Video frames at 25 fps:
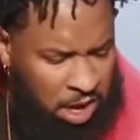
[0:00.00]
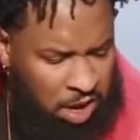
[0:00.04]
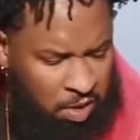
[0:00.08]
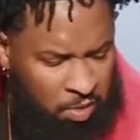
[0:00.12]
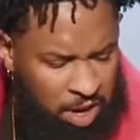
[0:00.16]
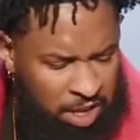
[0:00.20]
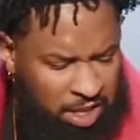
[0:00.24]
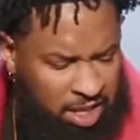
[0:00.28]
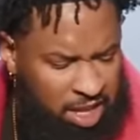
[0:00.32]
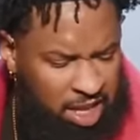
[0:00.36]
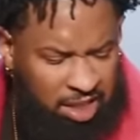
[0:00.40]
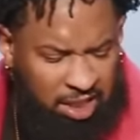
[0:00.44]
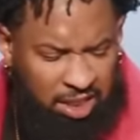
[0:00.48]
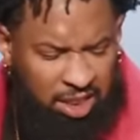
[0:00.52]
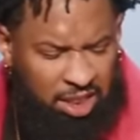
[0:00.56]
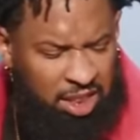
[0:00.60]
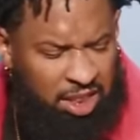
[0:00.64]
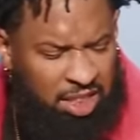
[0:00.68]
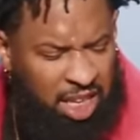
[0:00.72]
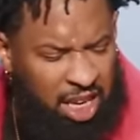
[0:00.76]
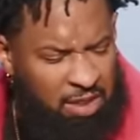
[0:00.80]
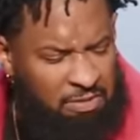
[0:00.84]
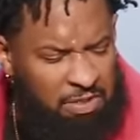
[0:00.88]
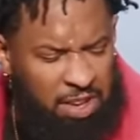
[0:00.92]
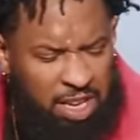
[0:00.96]
with the
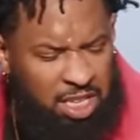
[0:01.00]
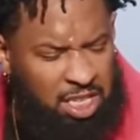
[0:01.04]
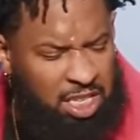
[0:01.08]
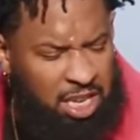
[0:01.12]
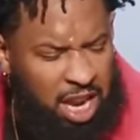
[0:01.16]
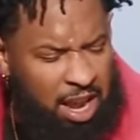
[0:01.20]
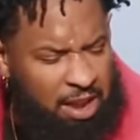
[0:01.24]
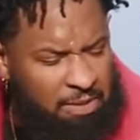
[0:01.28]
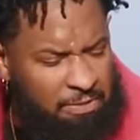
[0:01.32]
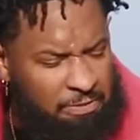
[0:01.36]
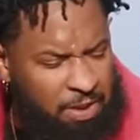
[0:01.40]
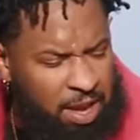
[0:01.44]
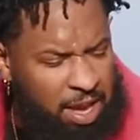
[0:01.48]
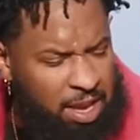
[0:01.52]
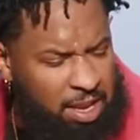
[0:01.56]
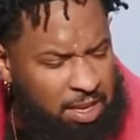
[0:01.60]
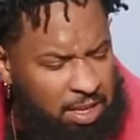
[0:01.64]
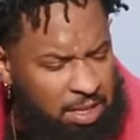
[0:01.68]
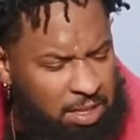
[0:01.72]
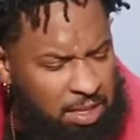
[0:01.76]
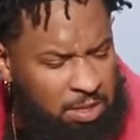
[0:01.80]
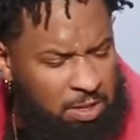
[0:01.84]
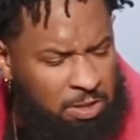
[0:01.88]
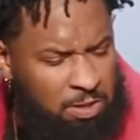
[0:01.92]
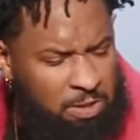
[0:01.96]
Stevie J
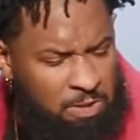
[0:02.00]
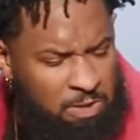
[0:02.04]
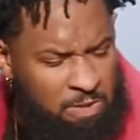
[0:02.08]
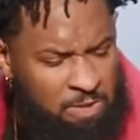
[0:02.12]
face.